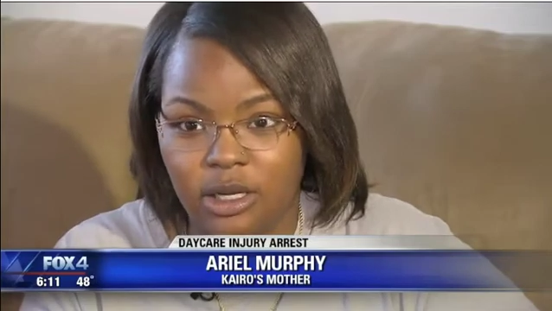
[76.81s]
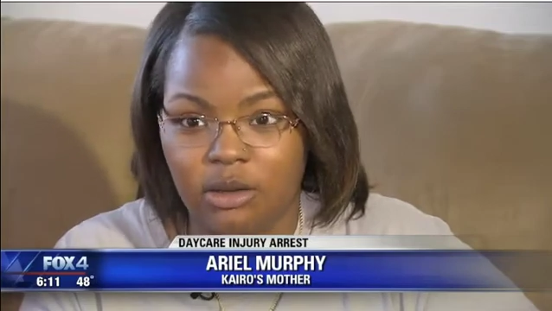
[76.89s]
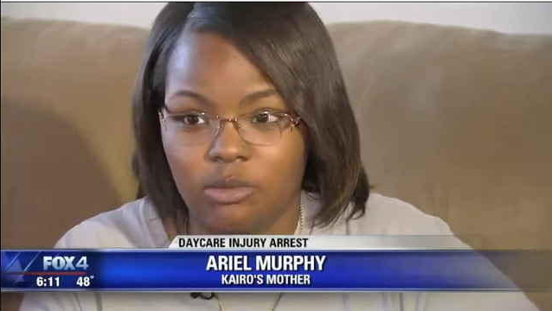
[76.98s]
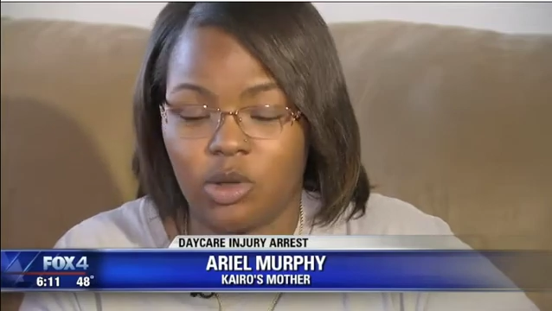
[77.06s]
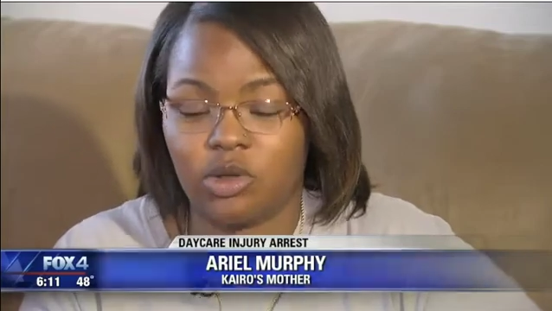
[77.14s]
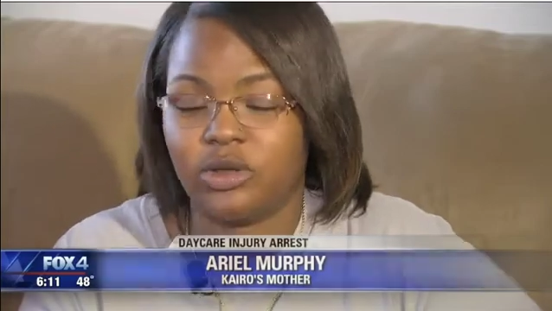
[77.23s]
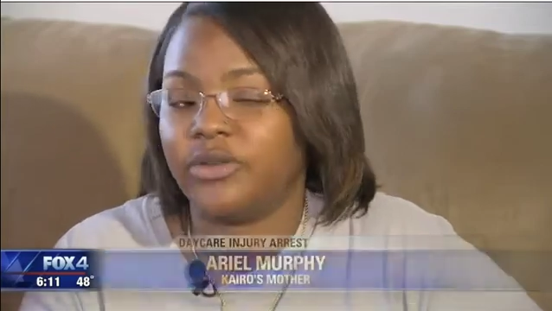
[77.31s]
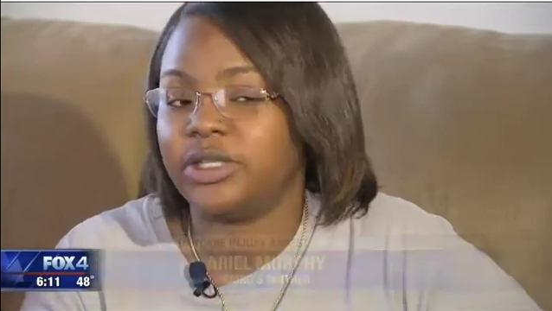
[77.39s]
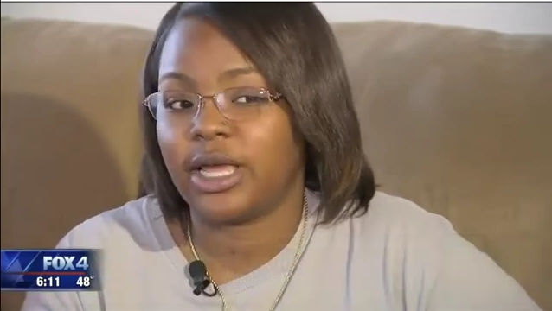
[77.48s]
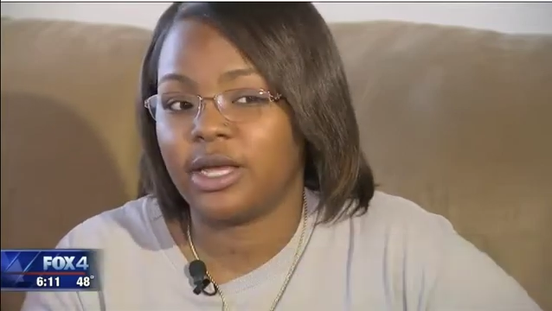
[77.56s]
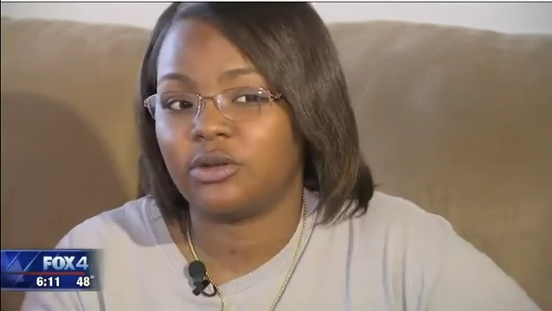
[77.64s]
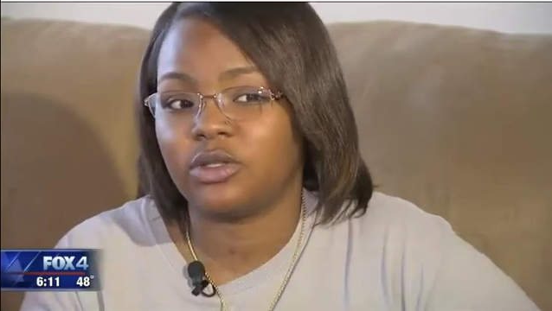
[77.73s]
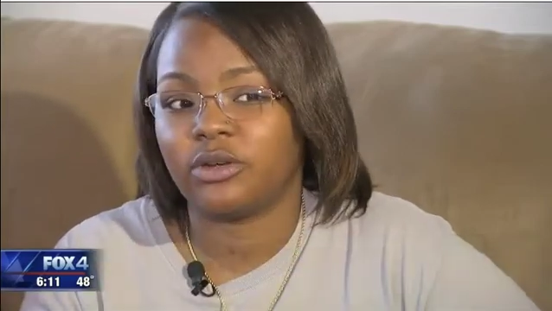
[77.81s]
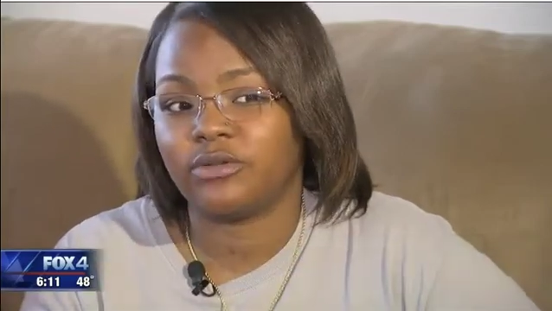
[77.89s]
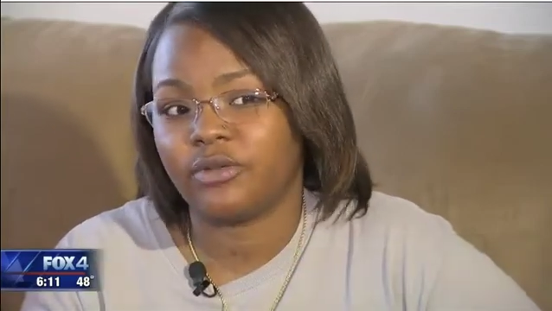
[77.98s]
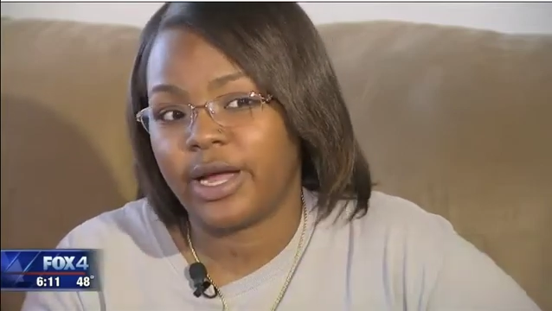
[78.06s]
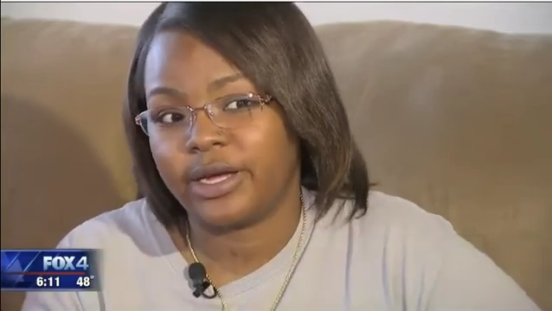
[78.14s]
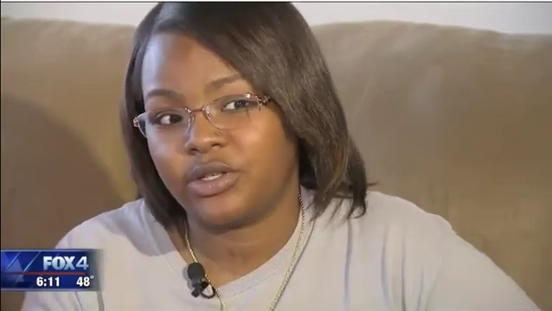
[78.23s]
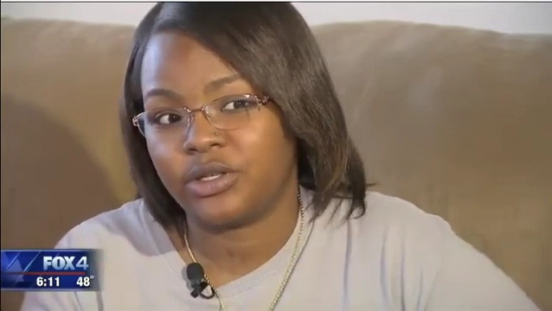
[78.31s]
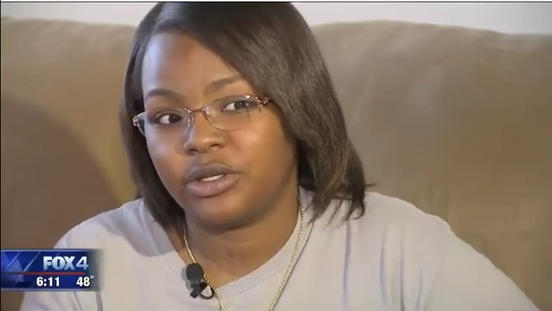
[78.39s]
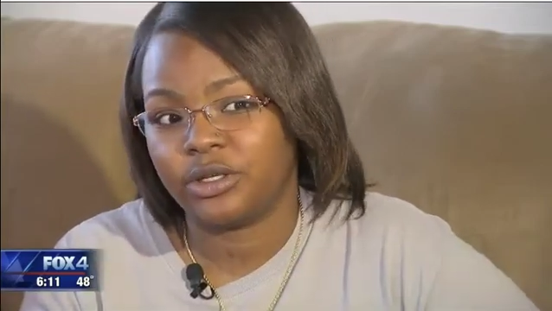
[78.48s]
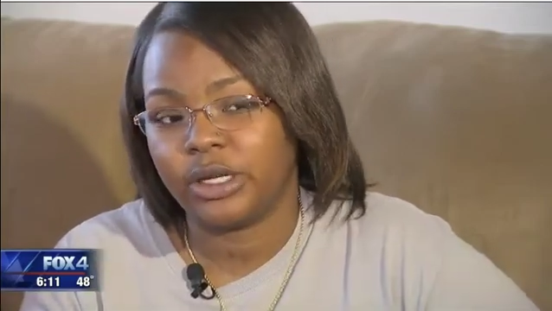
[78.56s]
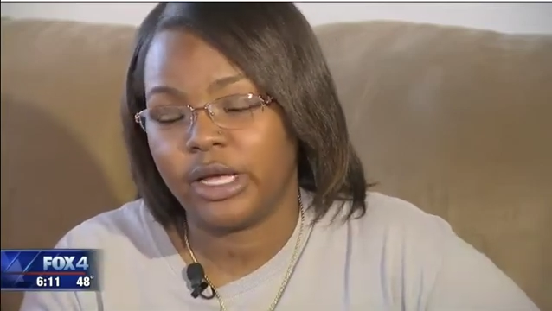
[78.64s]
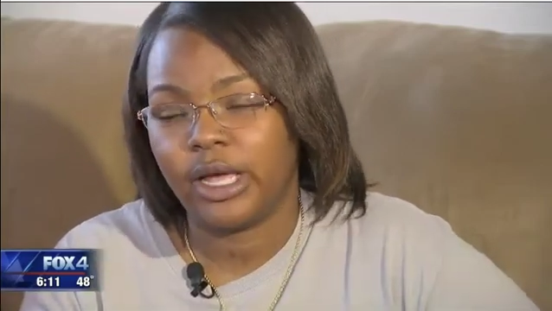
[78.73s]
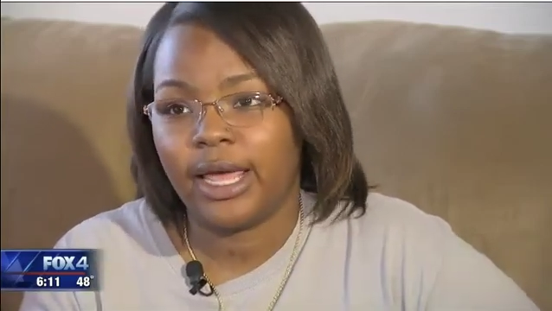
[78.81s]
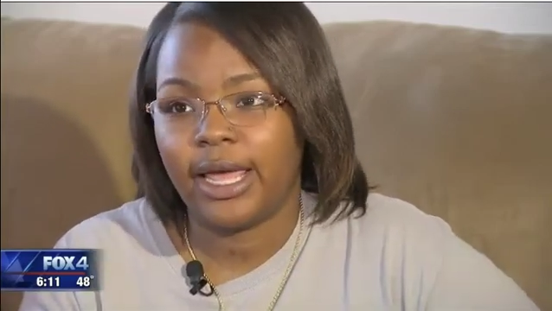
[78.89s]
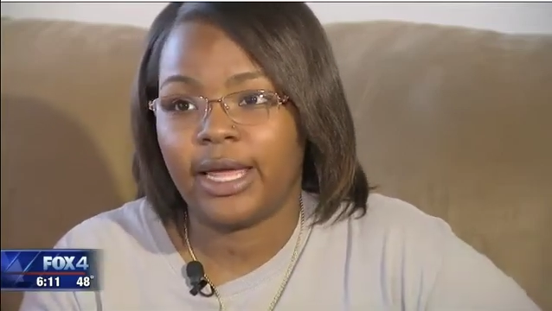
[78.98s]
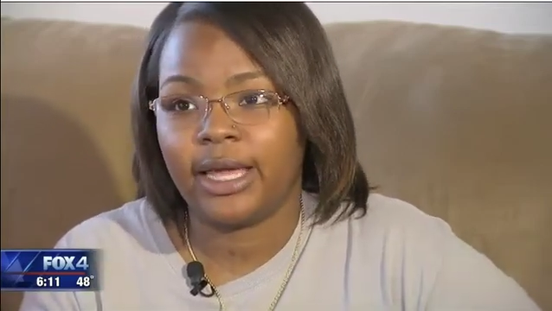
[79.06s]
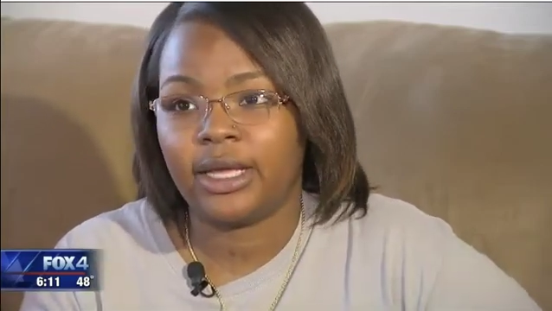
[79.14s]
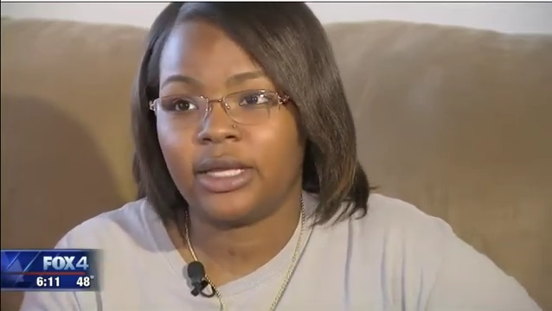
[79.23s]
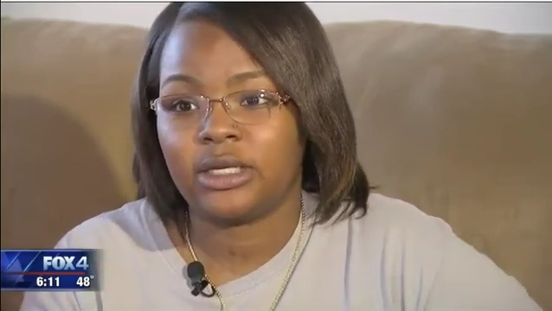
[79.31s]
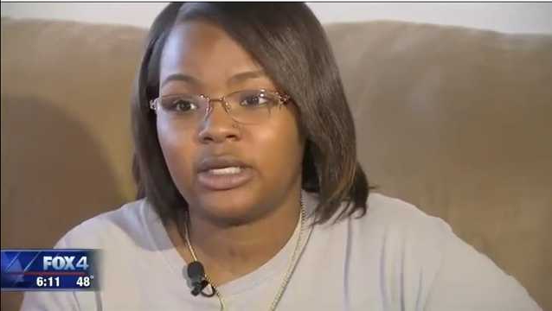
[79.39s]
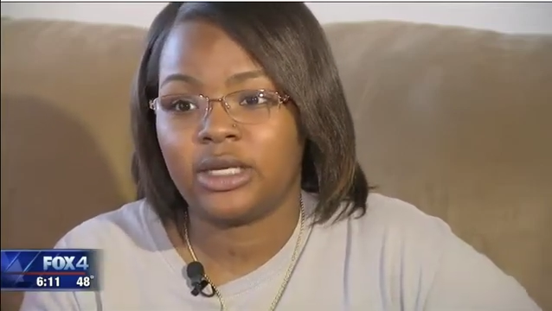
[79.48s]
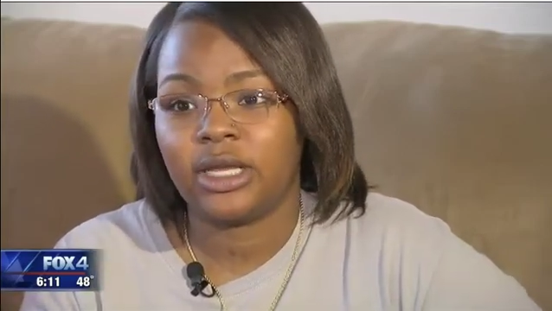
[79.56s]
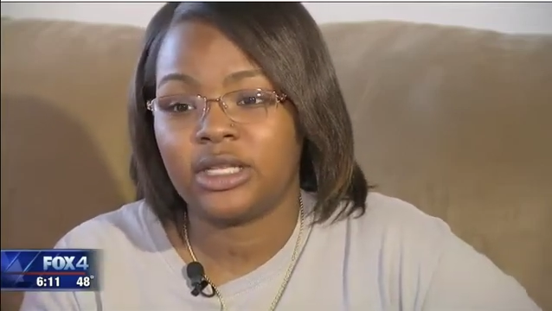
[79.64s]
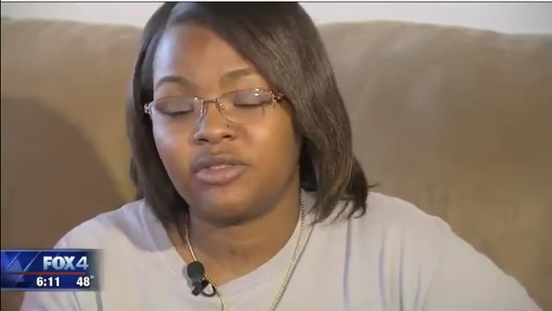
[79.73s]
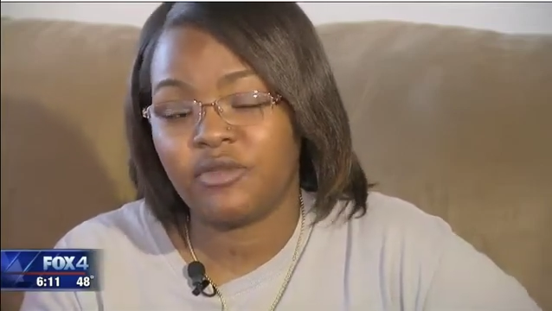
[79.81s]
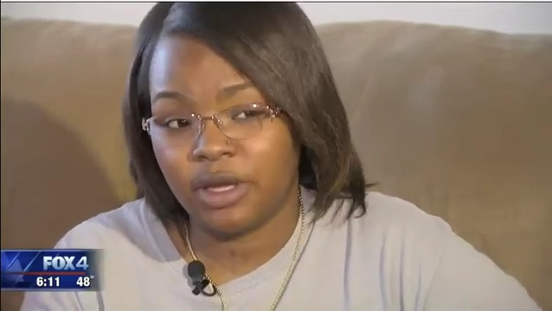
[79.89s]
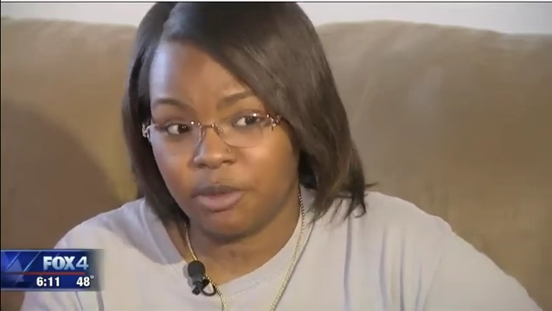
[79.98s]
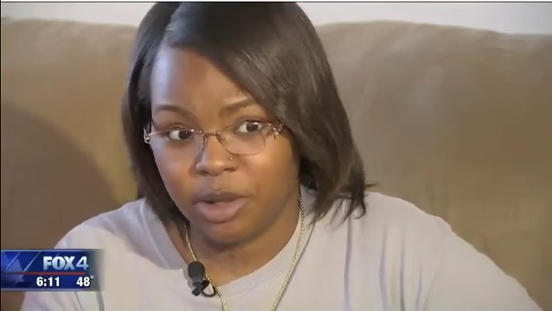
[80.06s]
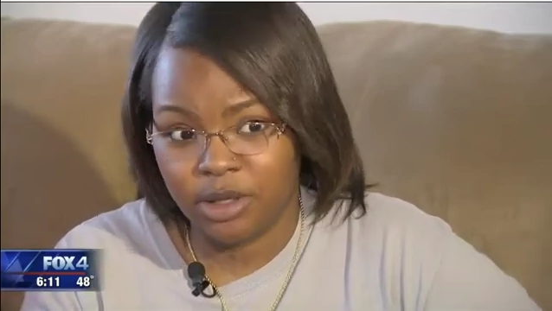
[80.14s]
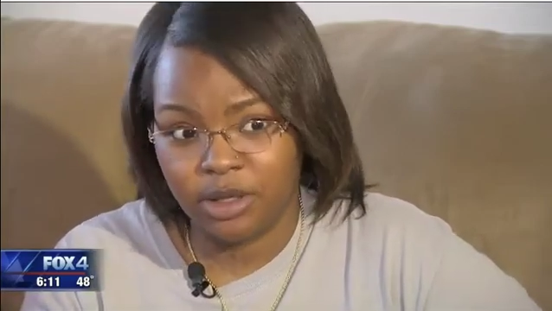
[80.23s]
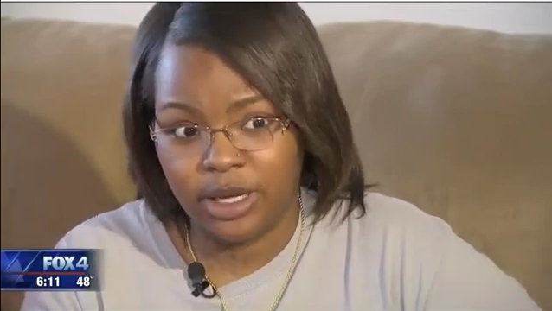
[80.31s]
Both of his ankles are fractured, and his femur.